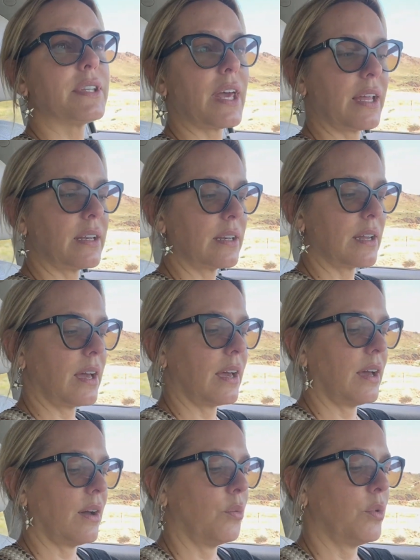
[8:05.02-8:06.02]
that
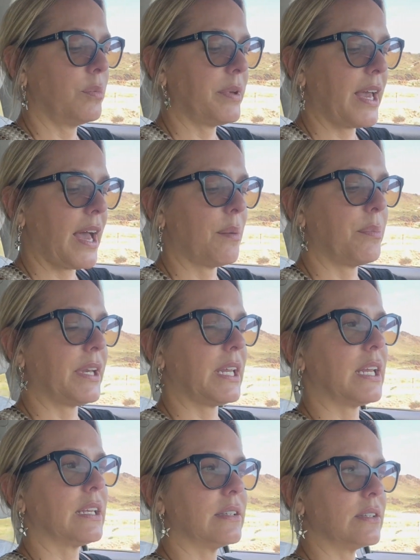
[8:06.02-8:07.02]
will be
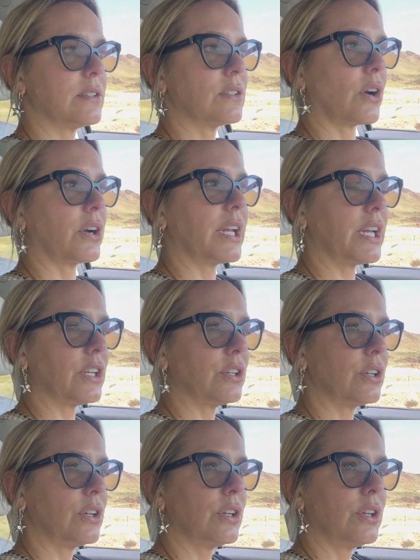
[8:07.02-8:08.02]
happening starting
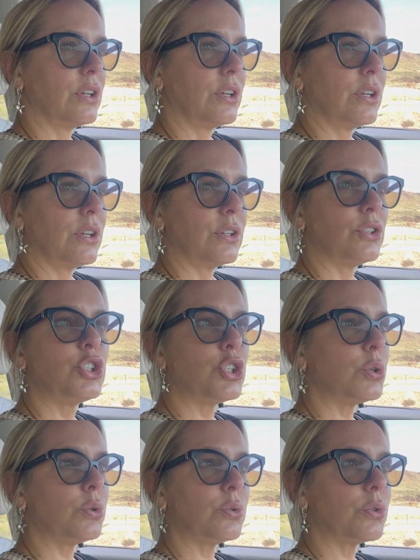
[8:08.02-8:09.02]

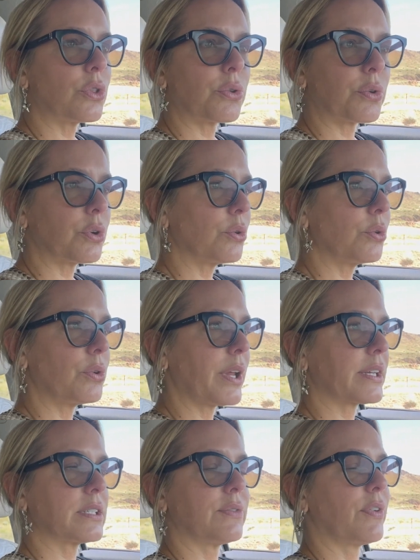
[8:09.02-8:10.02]
June through
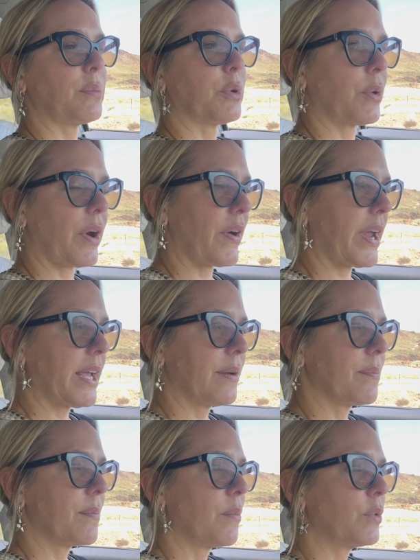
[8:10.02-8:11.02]
next February,
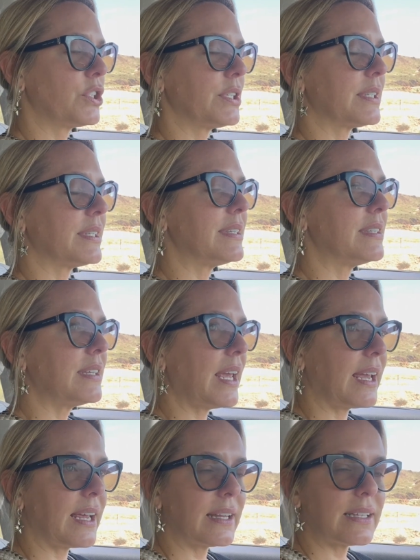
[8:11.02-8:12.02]
which is
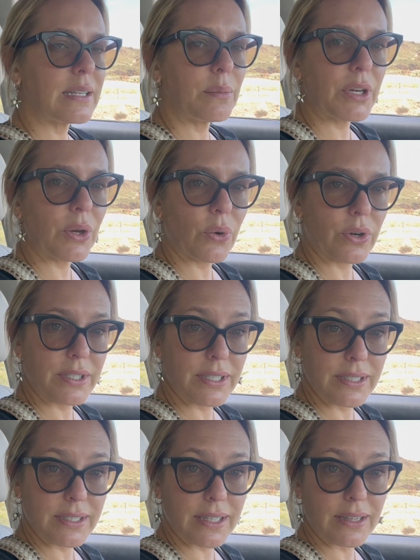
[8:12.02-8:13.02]
insane. That's how many
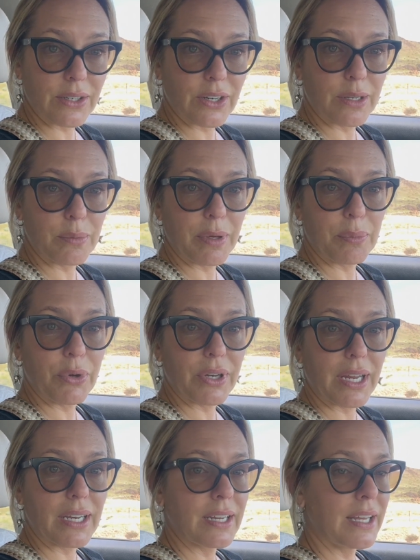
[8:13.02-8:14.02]
horses that they're going to be
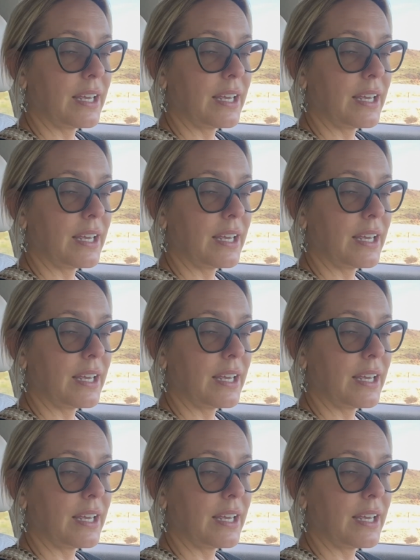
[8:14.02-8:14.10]
putting